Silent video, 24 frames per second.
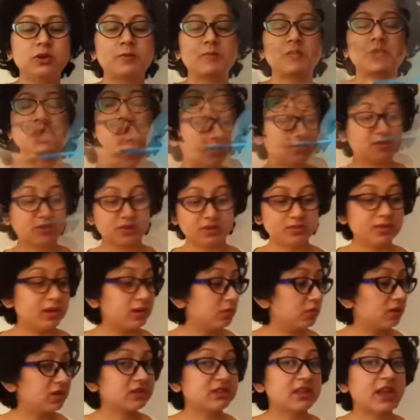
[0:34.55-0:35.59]
I'll keep this
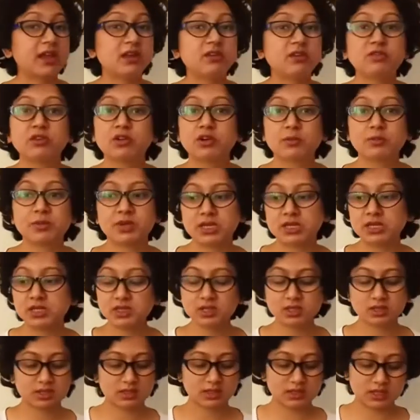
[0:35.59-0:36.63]
balloon aside for a minute
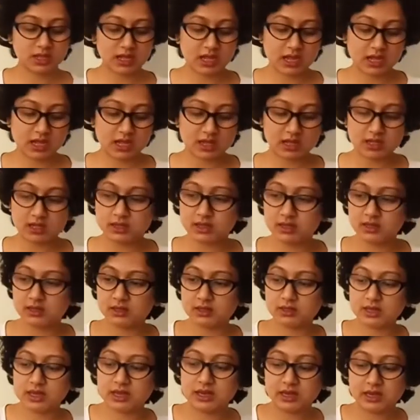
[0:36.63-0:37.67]

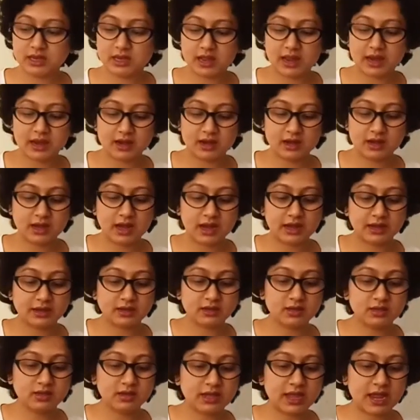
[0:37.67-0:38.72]
and I'll
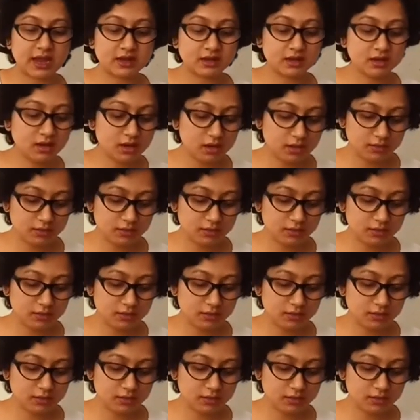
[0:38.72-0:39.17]
light the candle.